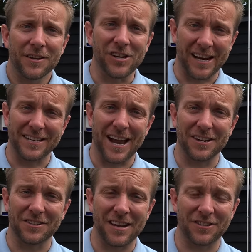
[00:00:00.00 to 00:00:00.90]
Jay
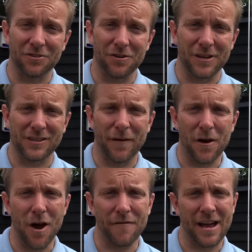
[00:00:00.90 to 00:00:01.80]
Taylor sent us through this
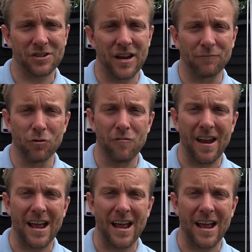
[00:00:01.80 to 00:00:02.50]
photo of a hashtag rude rad,